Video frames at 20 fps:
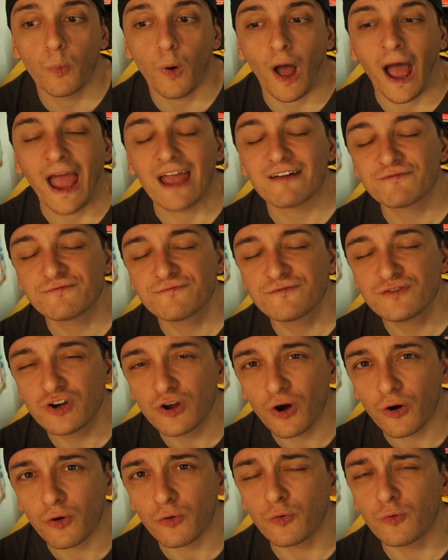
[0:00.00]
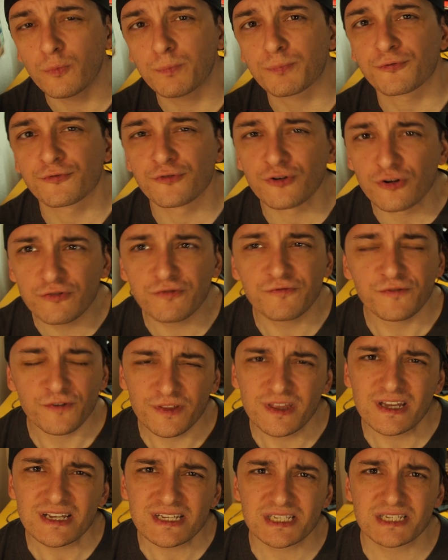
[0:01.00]
I have no proof for
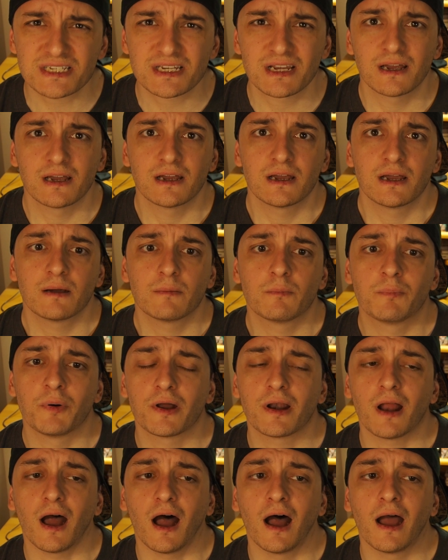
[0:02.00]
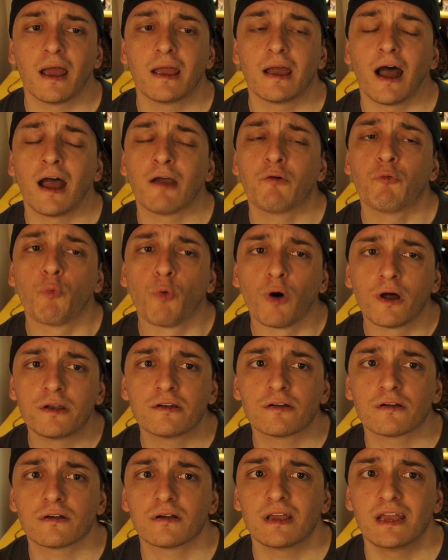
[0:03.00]
this, but I
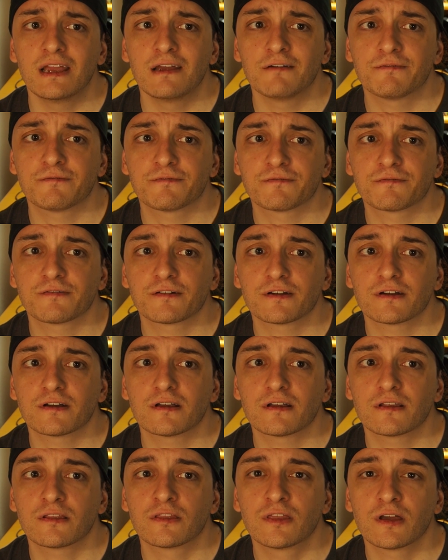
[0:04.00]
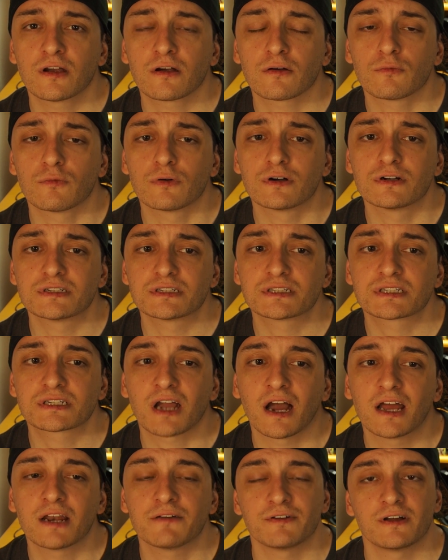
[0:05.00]
wonder if there was
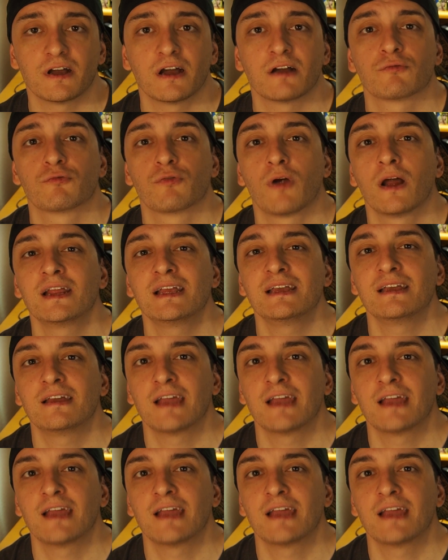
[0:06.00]
kind of a running